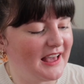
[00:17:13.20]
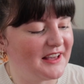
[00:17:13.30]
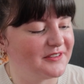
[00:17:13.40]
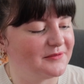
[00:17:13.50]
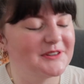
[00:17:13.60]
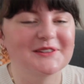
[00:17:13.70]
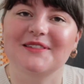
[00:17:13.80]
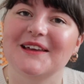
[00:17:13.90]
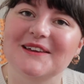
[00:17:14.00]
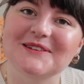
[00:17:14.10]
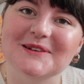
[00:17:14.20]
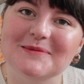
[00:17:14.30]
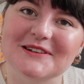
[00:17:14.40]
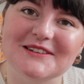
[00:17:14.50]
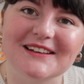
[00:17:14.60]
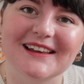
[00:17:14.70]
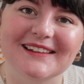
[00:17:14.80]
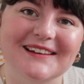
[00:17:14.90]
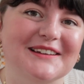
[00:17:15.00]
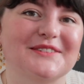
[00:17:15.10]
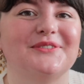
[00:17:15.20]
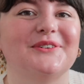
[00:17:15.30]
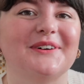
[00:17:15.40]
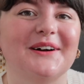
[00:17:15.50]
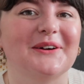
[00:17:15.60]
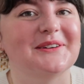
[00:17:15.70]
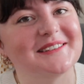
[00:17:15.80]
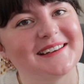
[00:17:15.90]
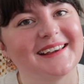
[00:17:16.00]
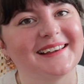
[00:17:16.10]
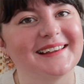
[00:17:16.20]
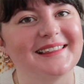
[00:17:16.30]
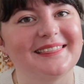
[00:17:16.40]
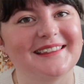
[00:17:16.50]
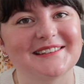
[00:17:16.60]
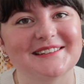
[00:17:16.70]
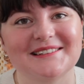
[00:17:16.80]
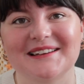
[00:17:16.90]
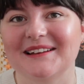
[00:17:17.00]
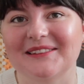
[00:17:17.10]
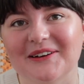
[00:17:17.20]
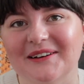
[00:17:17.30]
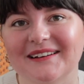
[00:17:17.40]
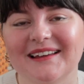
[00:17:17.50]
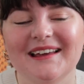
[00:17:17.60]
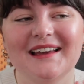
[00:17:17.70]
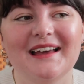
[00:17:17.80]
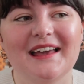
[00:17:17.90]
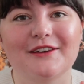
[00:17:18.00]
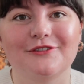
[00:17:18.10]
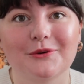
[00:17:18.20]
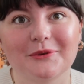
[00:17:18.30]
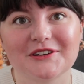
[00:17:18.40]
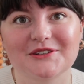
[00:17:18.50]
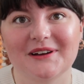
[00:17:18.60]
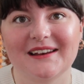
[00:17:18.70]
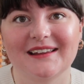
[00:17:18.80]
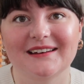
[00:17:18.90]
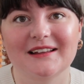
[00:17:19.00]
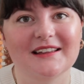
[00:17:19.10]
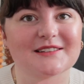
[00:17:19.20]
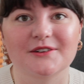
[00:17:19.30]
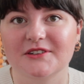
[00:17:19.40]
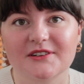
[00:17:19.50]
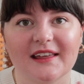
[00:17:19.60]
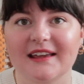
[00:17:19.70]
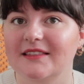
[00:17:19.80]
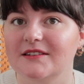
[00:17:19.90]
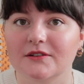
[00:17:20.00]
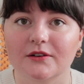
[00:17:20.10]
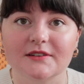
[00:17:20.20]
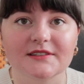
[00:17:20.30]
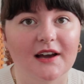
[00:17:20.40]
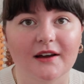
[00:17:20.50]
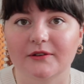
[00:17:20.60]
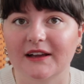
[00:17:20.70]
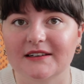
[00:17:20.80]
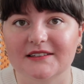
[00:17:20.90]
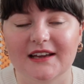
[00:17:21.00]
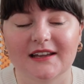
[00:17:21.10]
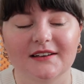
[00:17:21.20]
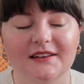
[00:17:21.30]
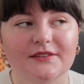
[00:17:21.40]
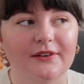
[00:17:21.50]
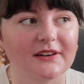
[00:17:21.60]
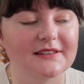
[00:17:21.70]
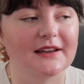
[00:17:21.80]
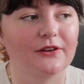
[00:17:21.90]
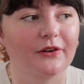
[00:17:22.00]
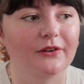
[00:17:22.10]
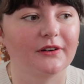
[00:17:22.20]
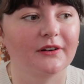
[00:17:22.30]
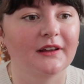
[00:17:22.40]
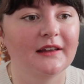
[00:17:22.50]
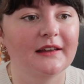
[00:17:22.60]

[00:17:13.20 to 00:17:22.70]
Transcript: So thank you so much to Killer Kitsch for hosting this knit along. If you want to join in, it's not too late. There's no start or end date as far as I know.